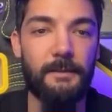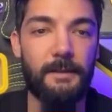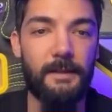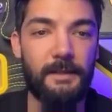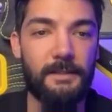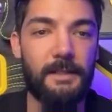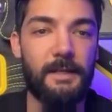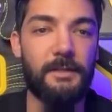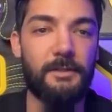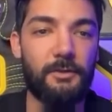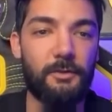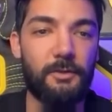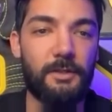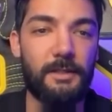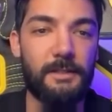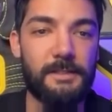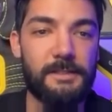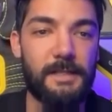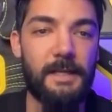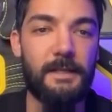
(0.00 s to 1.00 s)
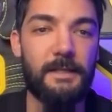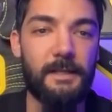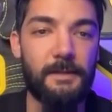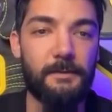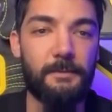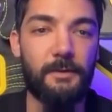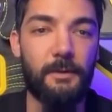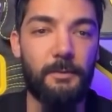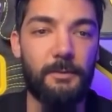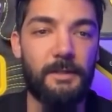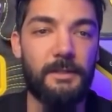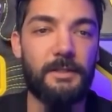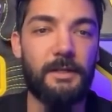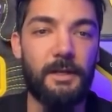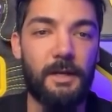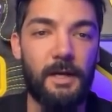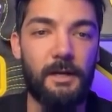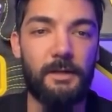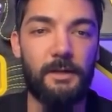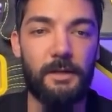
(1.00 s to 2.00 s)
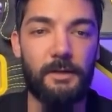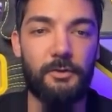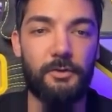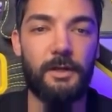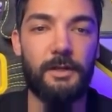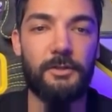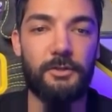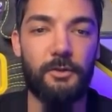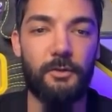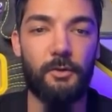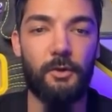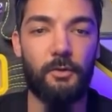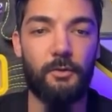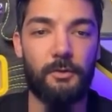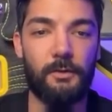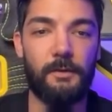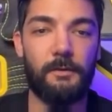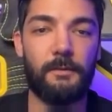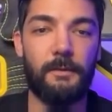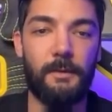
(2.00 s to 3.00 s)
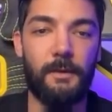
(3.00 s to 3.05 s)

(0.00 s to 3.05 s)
it says you can send it from the Solana address you own.